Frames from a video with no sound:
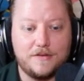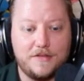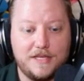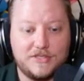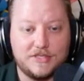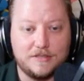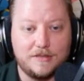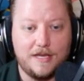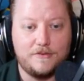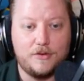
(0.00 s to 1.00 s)
this
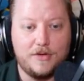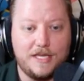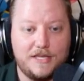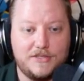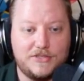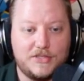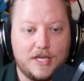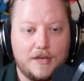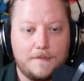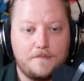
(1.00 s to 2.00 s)
level is
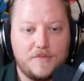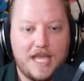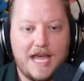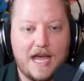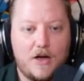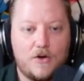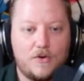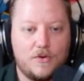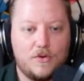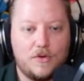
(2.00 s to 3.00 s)
how